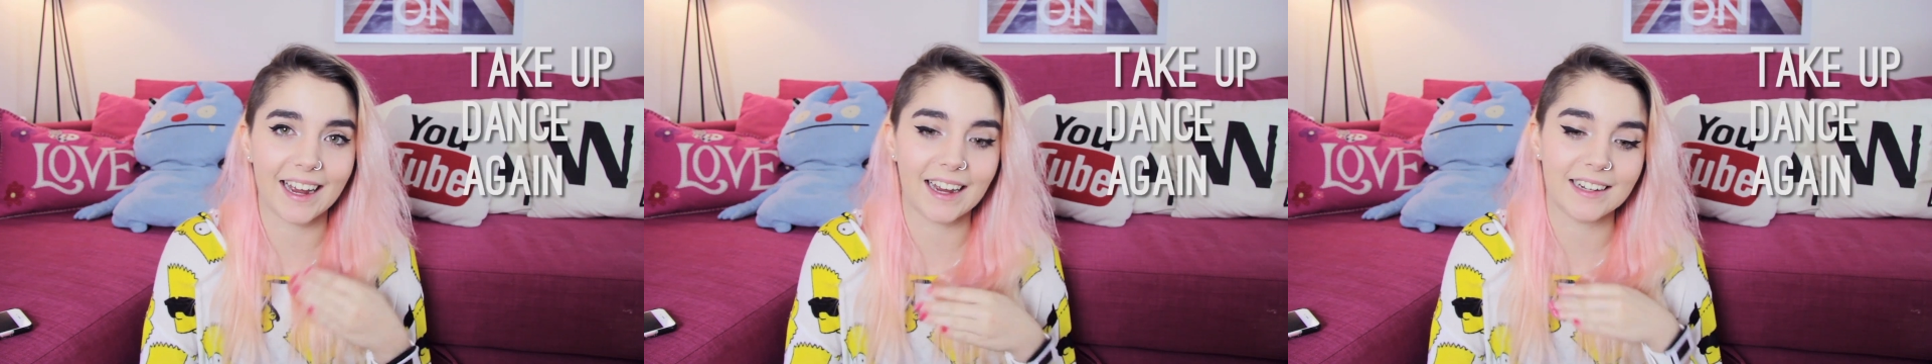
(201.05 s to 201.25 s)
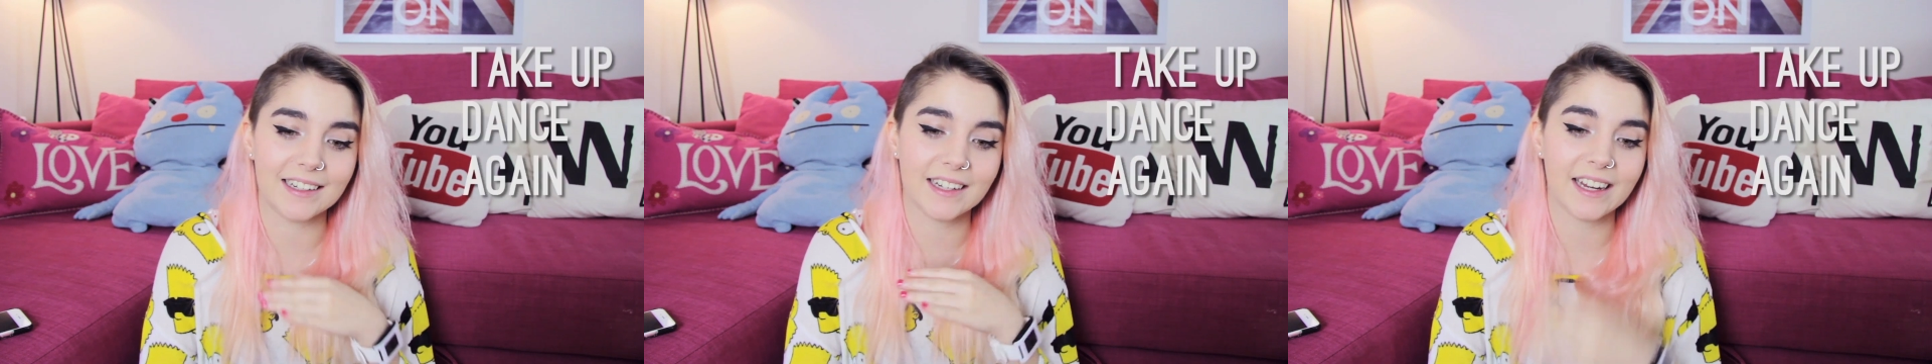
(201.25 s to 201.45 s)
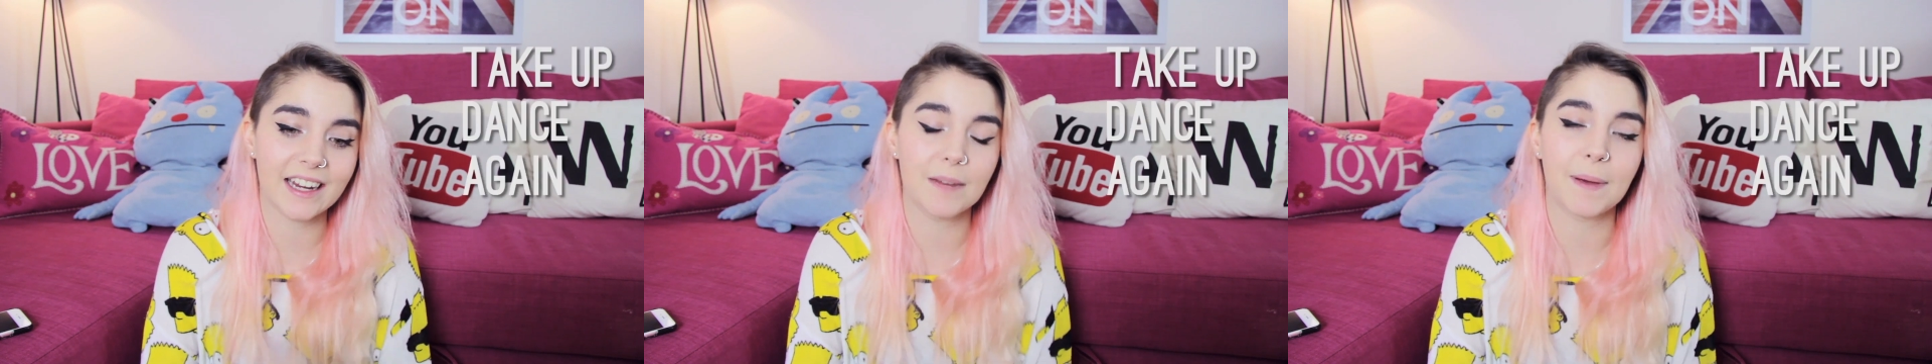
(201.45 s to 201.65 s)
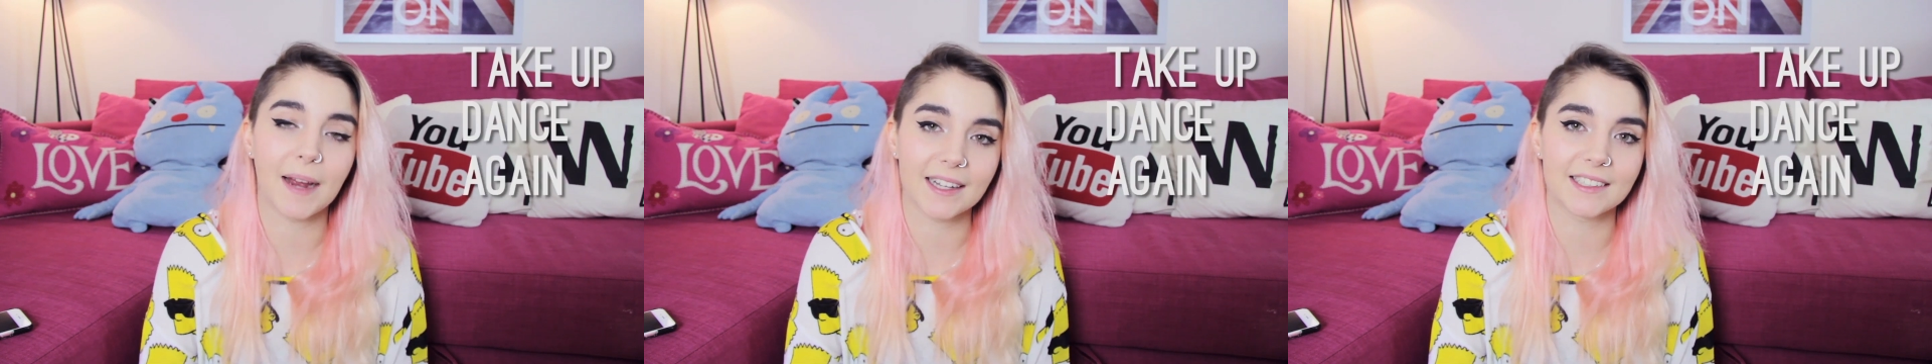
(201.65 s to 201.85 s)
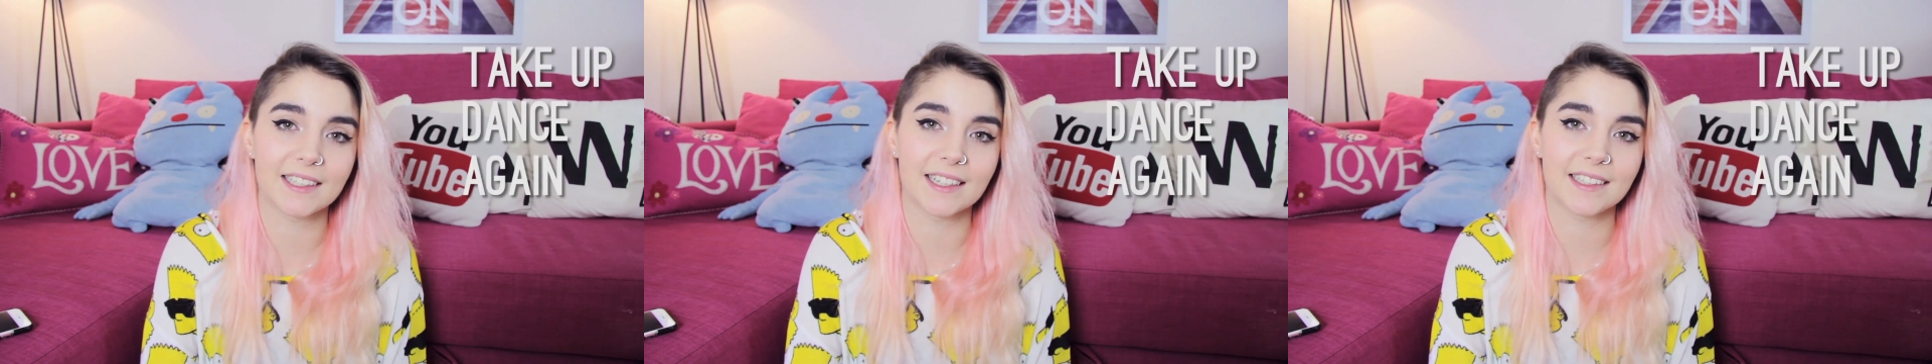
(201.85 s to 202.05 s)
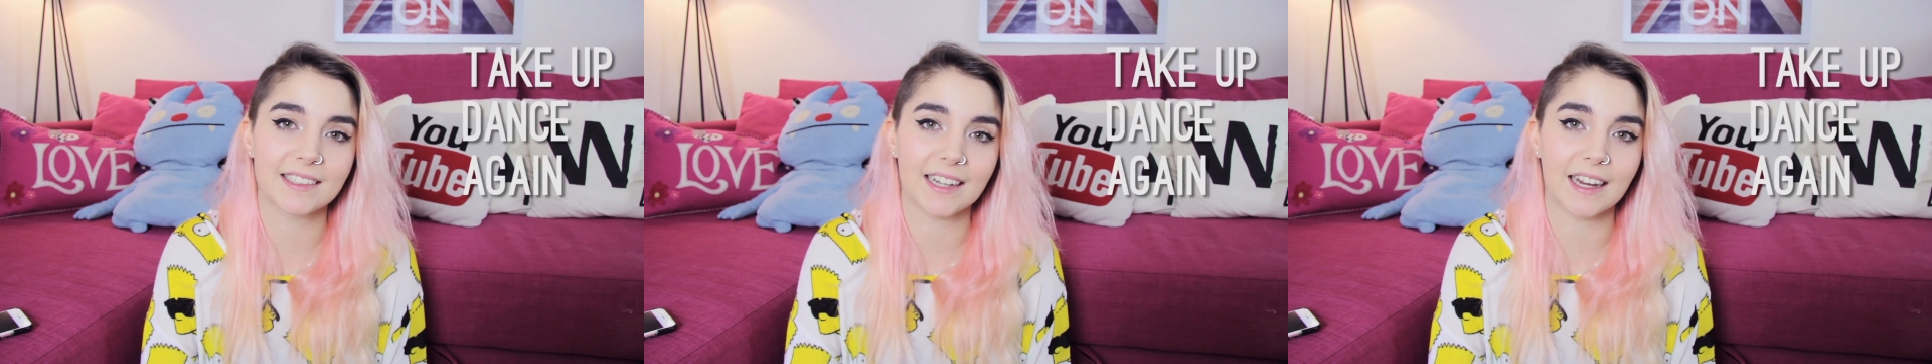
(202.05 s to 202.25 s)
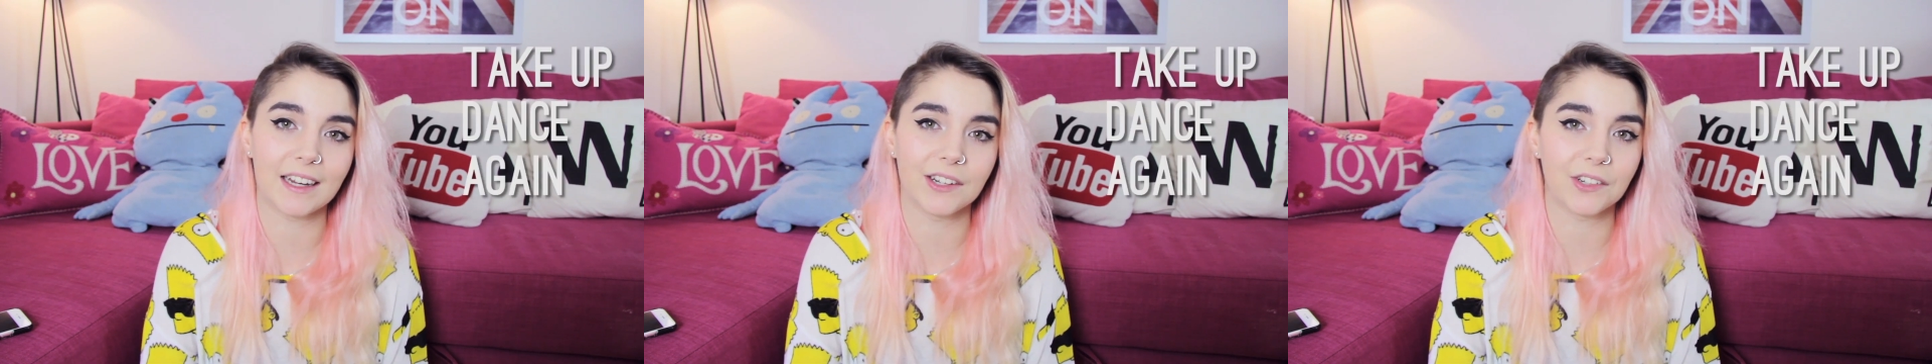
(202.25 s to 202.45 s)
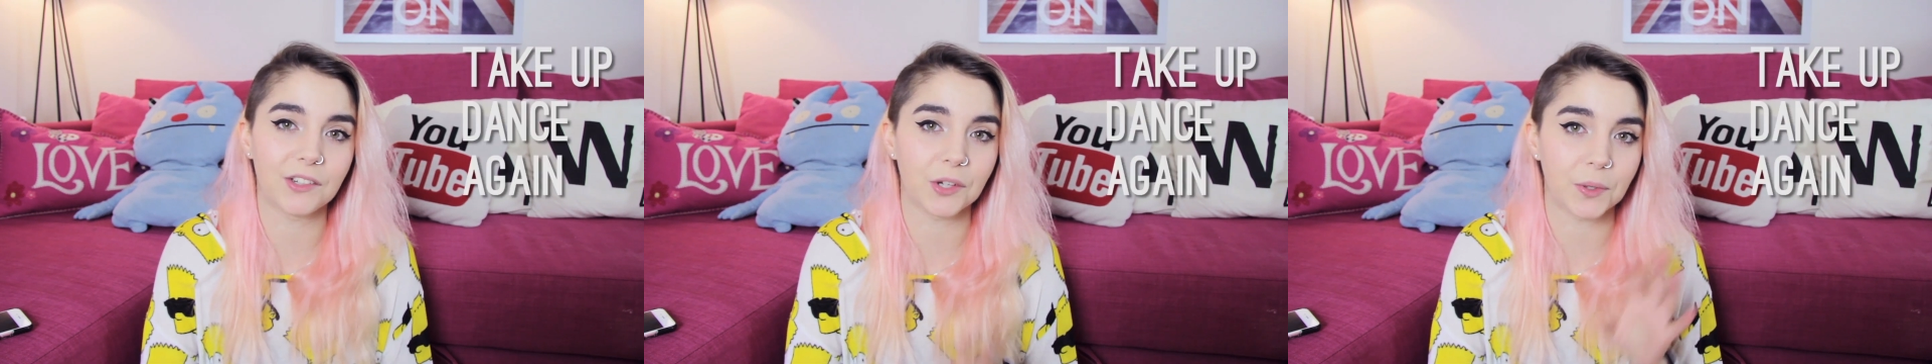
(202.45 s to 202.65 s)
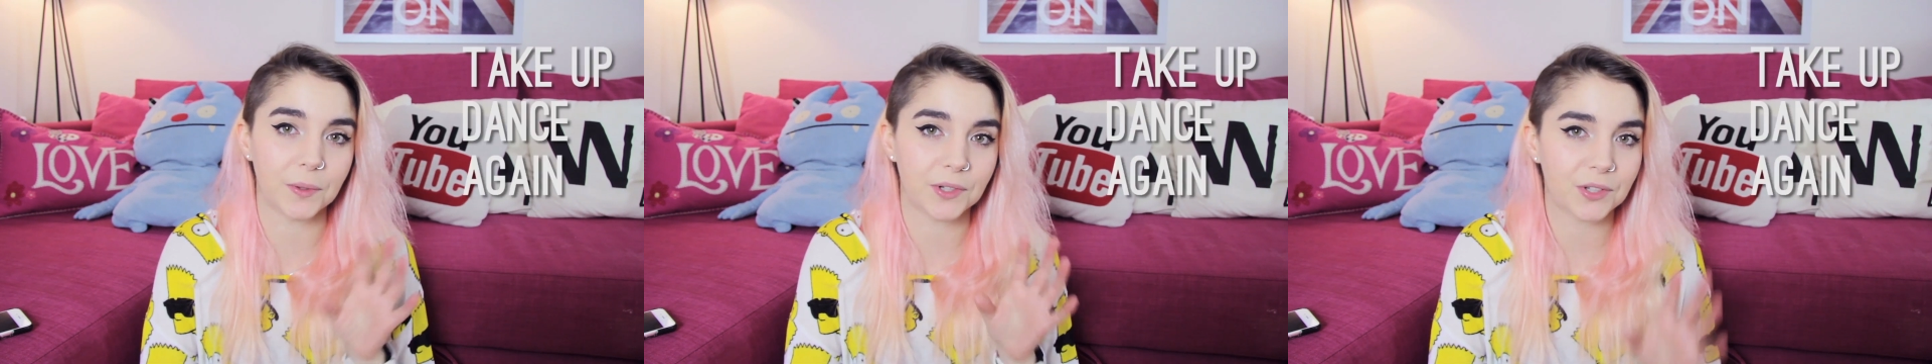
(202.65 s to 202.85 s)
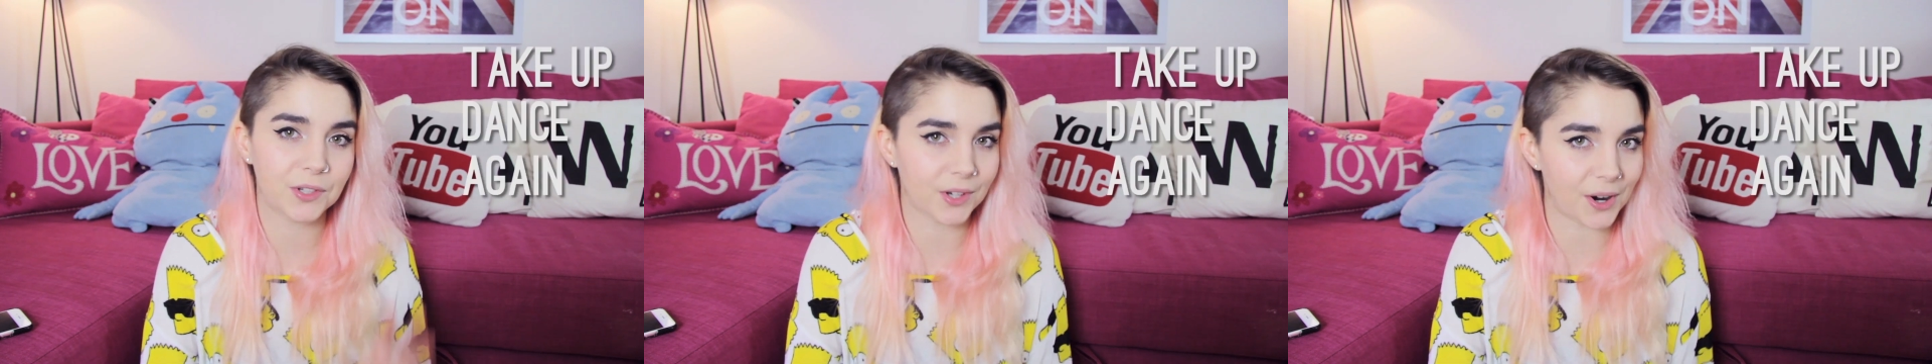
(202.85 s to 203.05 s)
and keep at it and do a
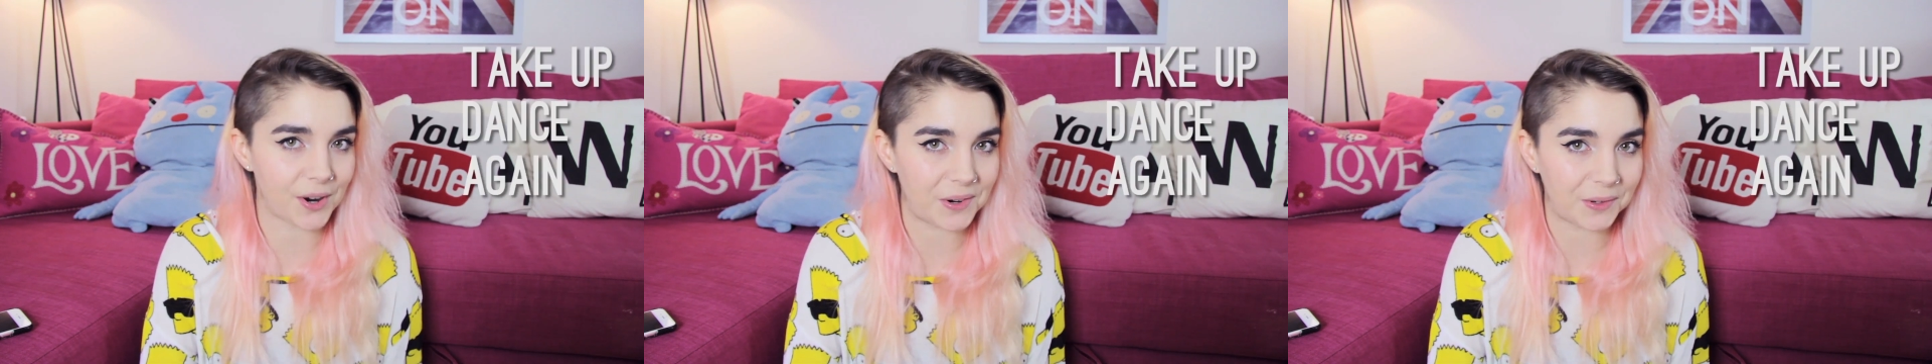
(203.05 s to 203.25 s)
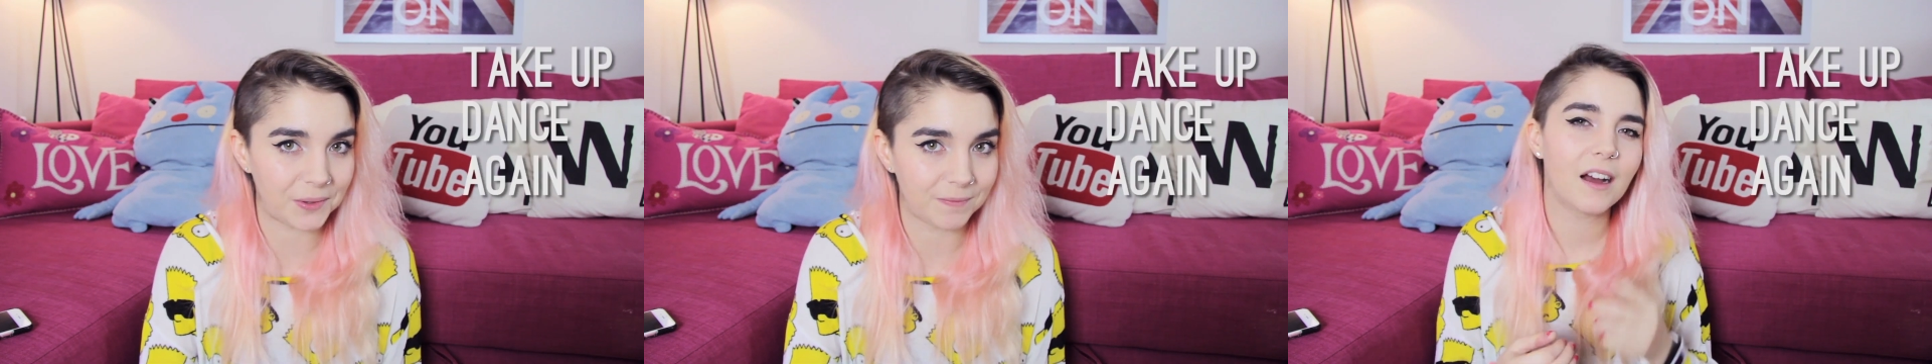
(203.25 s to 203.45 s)
show.